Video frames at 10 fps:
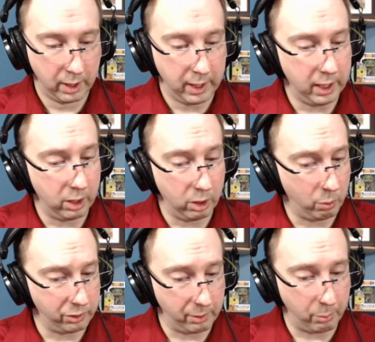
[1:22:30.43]
Here
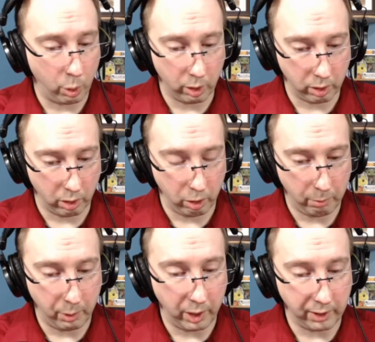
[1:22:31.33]
was a poor
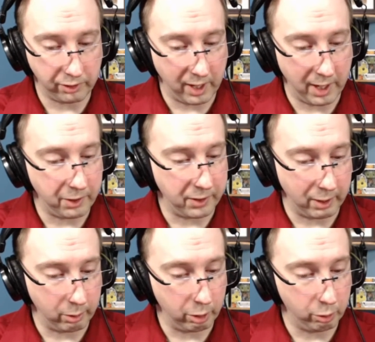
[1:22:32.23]
girl putting aside the
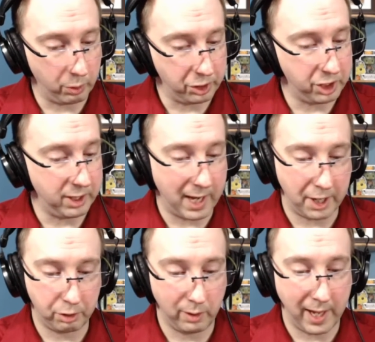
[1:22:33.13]
terrors which she
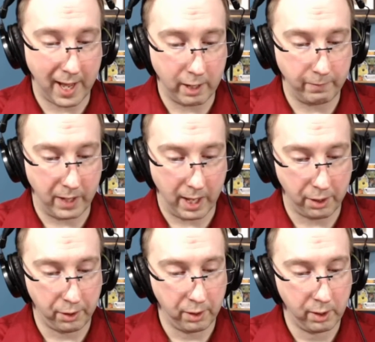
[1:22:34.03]
naturally had of
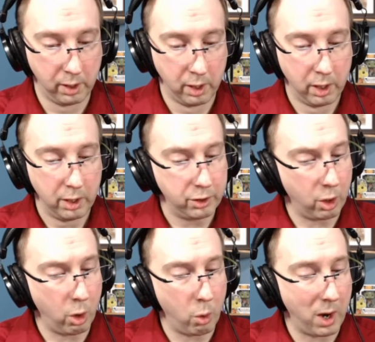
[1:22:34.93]
death, to
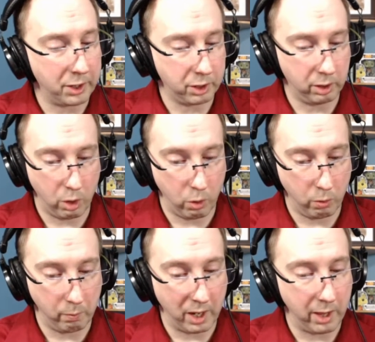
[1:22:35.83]
go watch
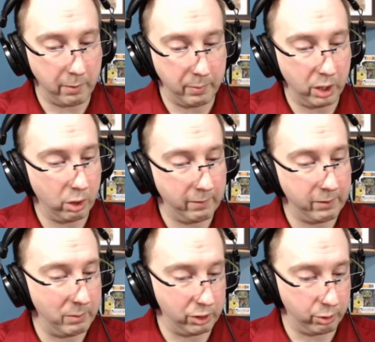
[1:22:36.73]
alone by the bier of
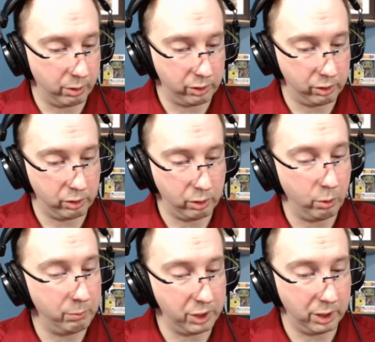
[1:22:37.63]
the mistress
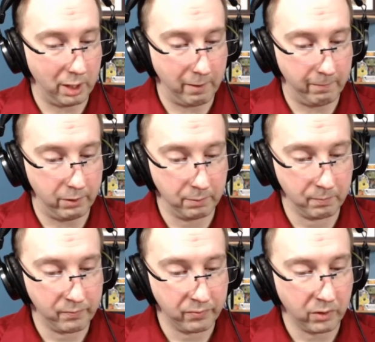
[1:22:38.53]
whom she loved,
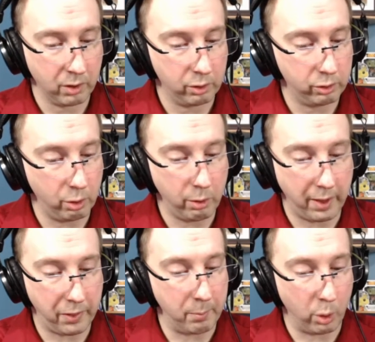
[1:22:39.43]
so
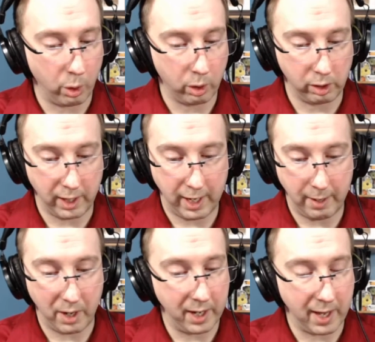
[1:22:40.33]
that the poor
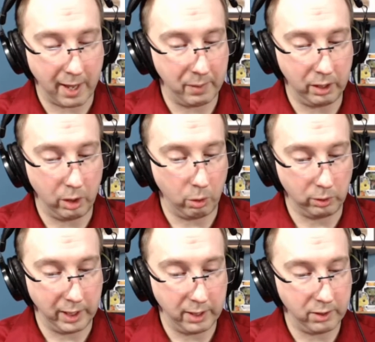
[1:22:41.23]
clay might not be
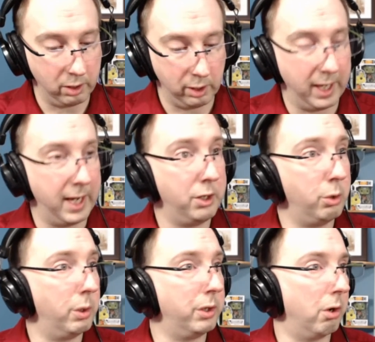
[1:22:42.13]
lonely till laid
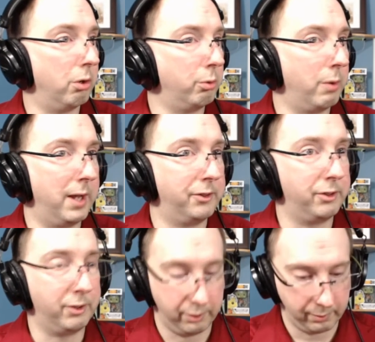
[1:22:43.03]
to eternal
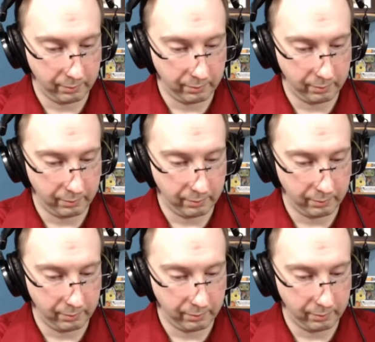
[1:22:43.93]
rest.